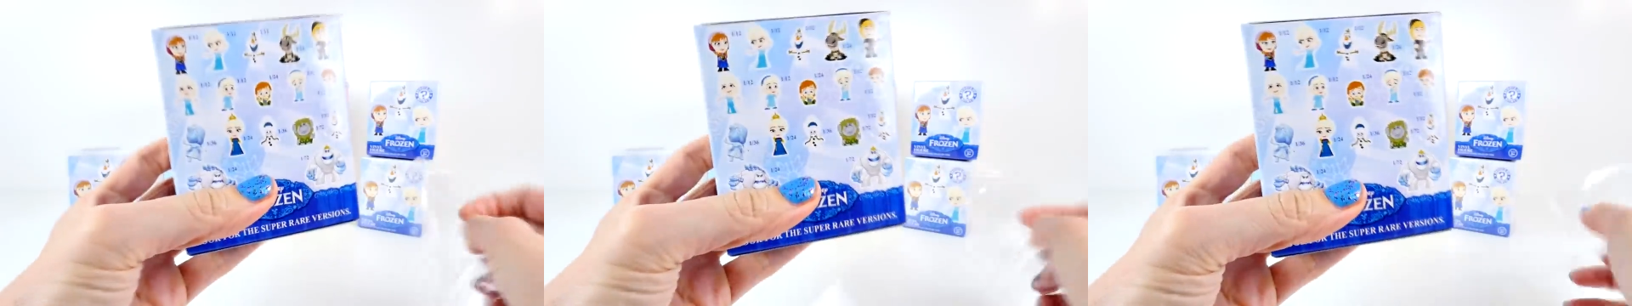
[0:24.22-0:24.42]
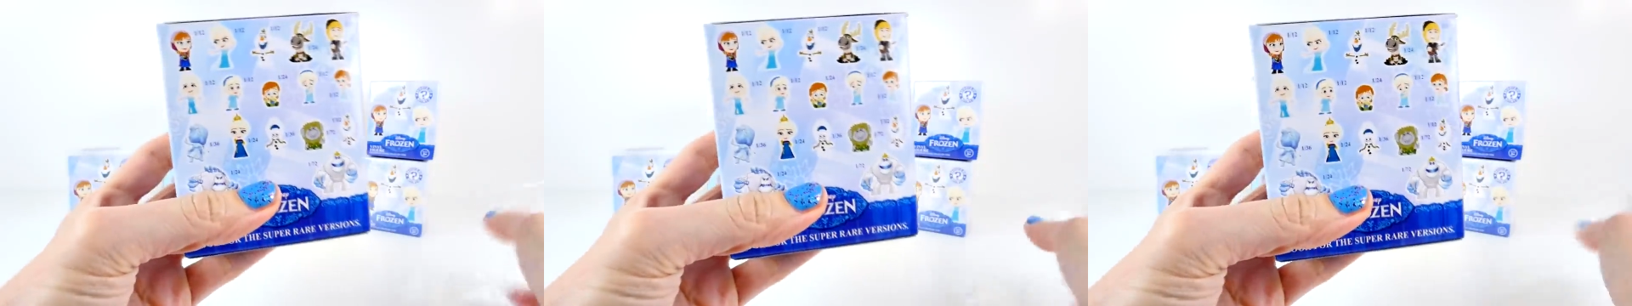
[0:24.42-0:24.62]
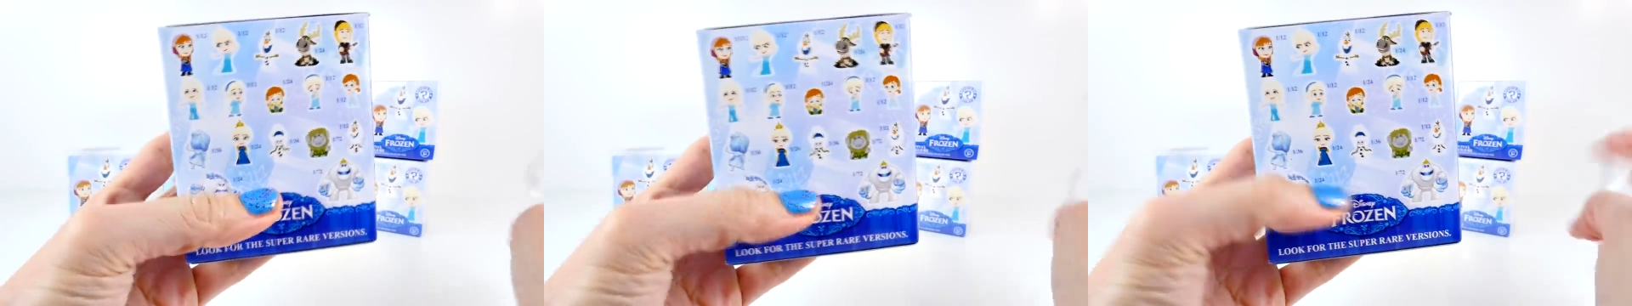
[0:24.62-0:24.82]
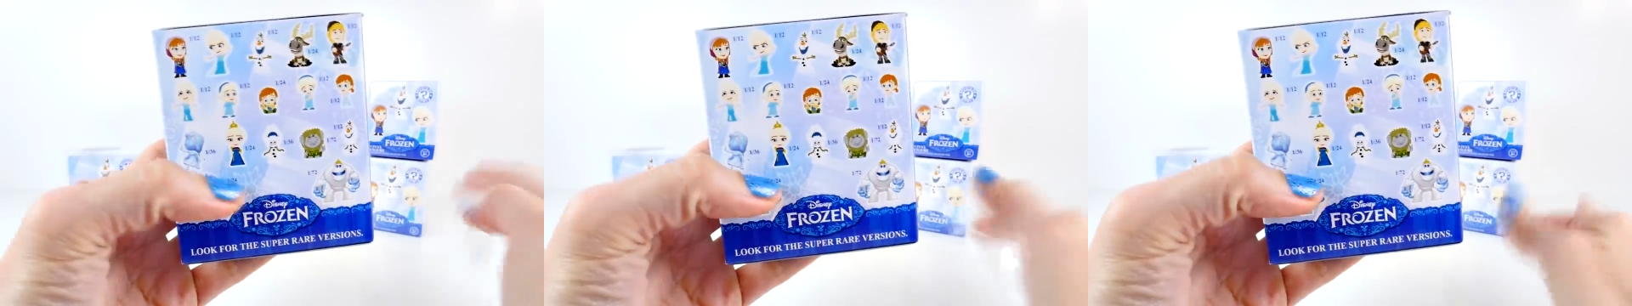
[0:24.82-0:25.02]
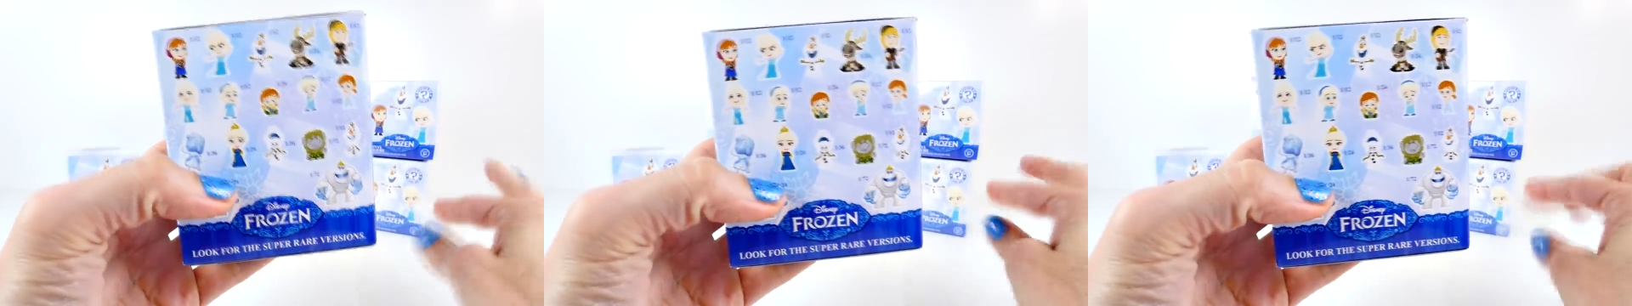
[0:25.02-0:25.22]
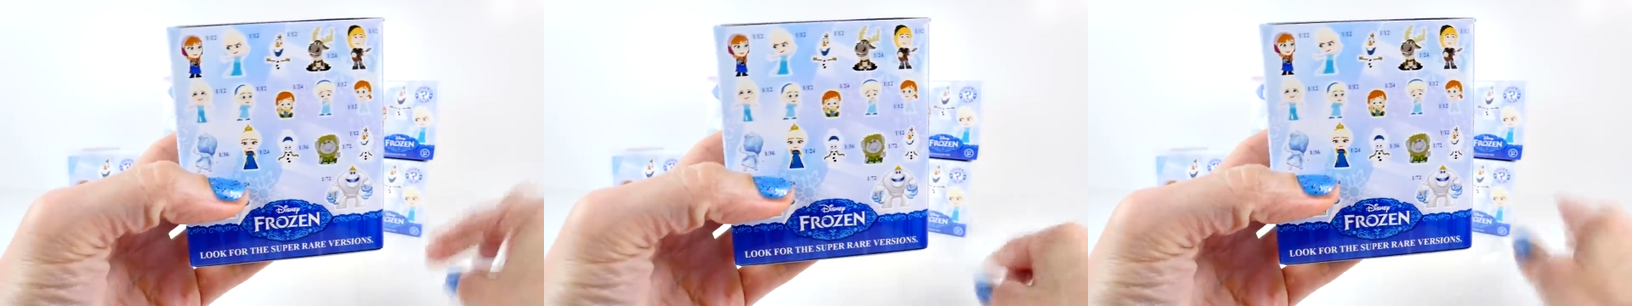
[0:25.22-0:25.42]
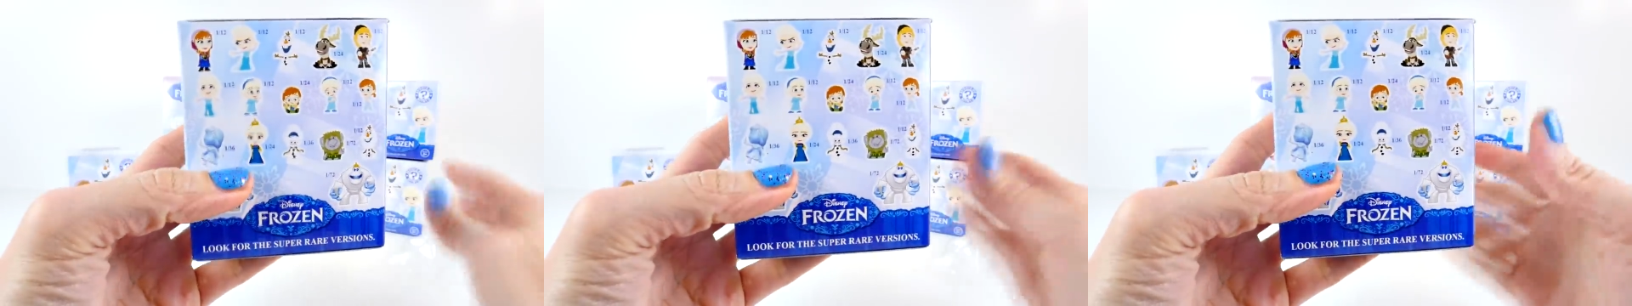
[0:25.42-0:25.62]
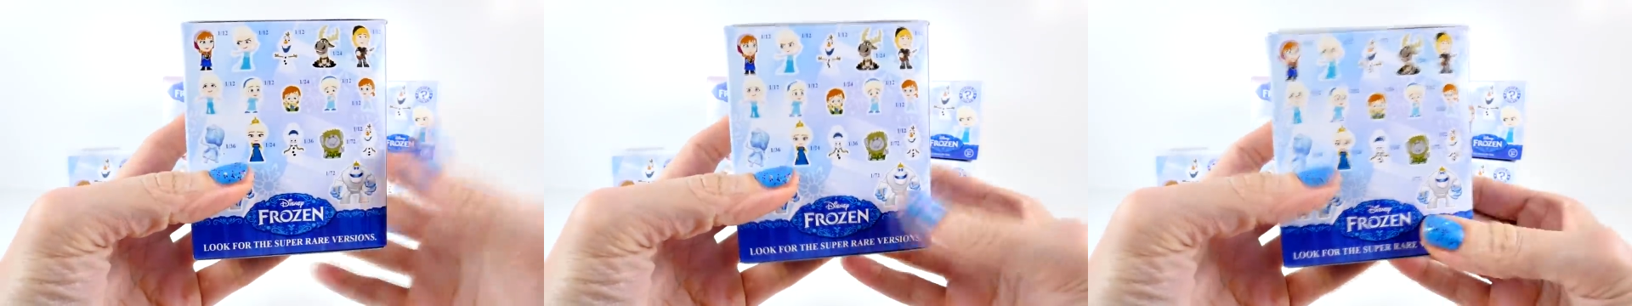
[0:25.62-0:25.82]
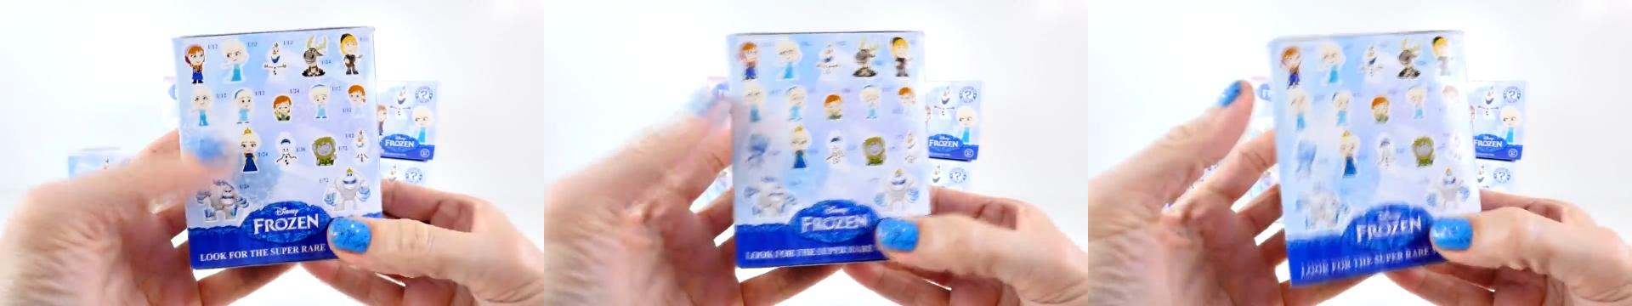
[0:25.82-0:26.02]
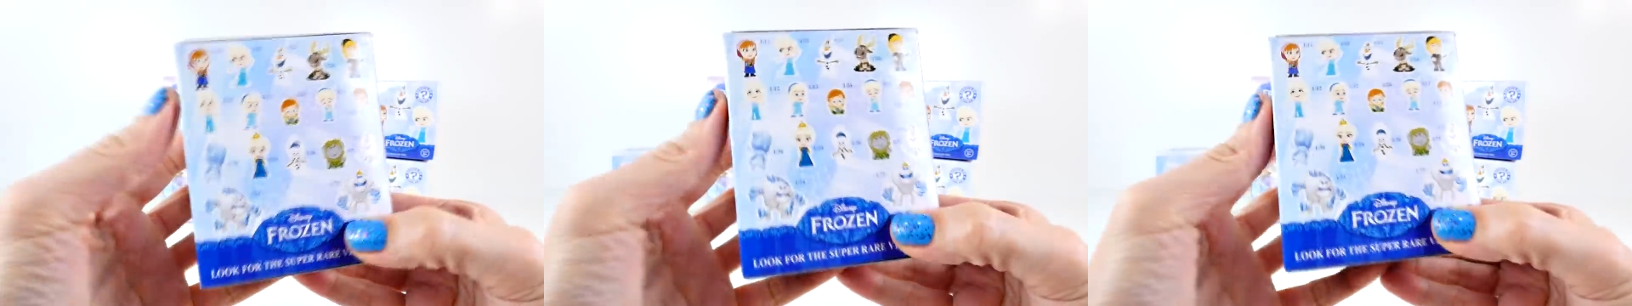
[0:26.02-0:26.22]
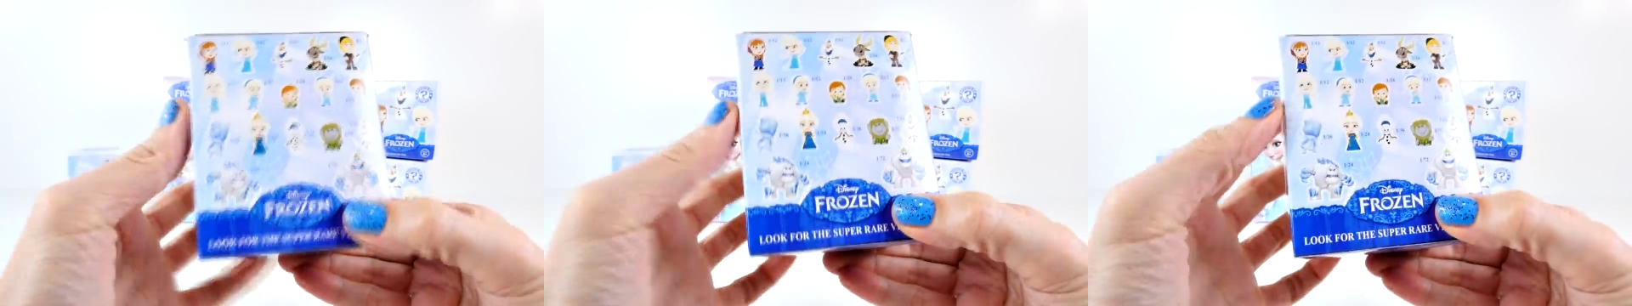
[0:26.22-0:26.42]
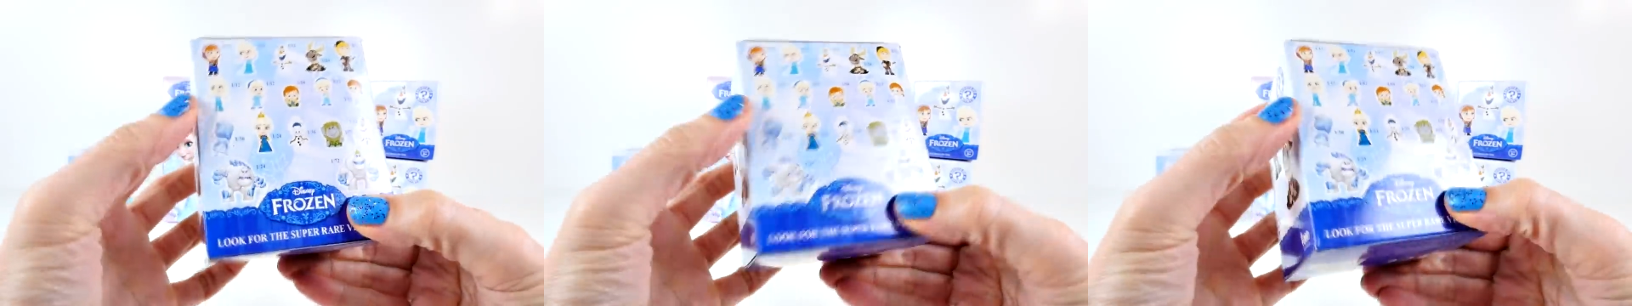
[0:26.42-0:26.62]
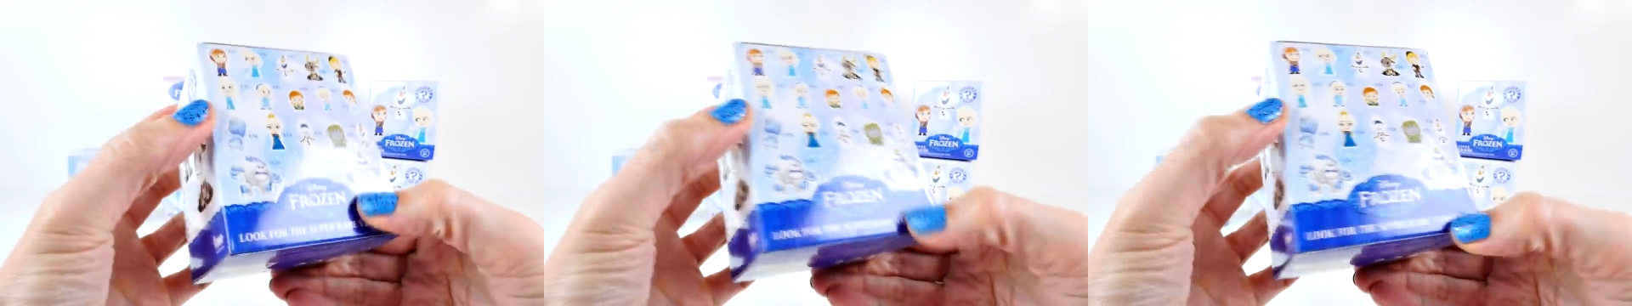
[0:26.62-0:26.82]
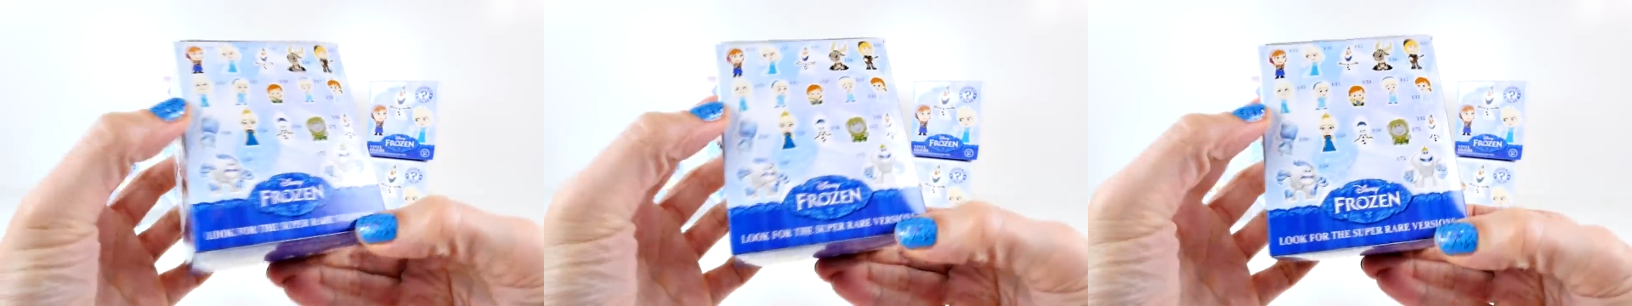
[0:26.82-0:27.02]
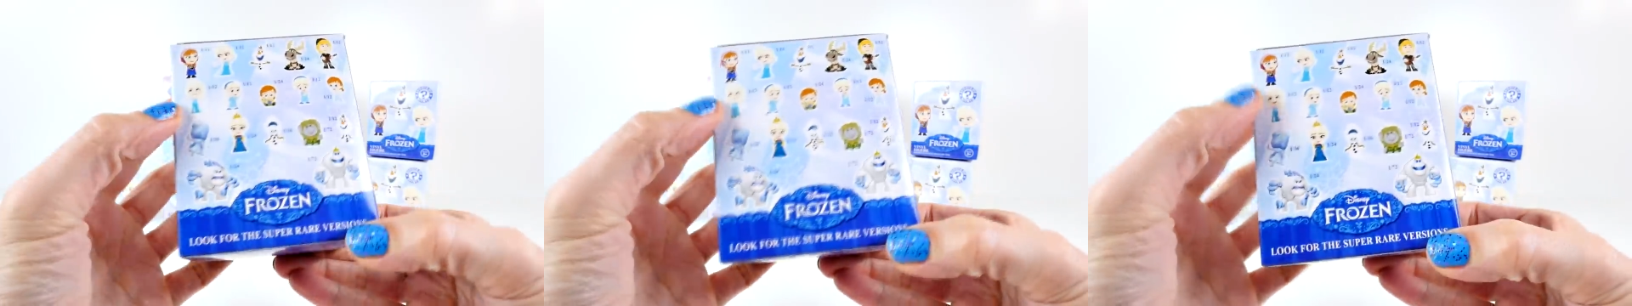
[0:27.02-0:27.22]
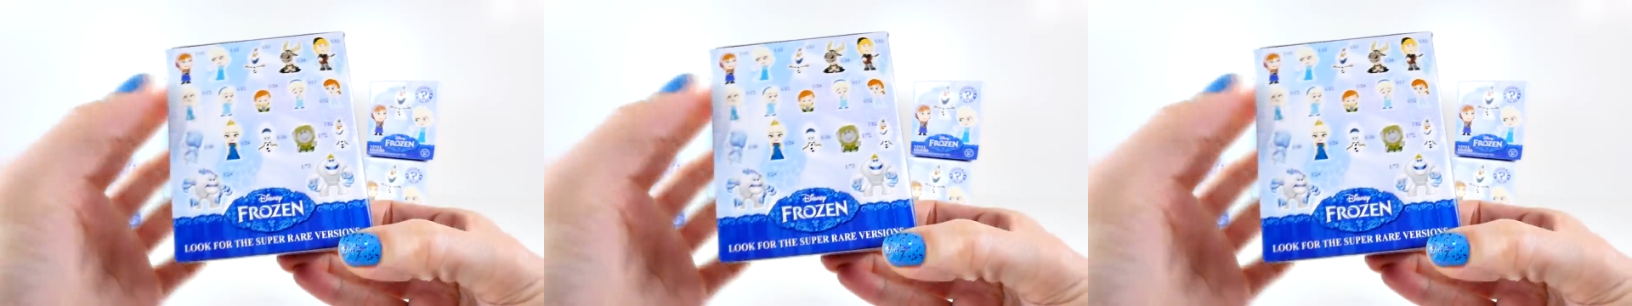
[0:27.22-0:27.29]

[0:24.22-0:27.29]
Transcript: Nobody's mouth can be seen.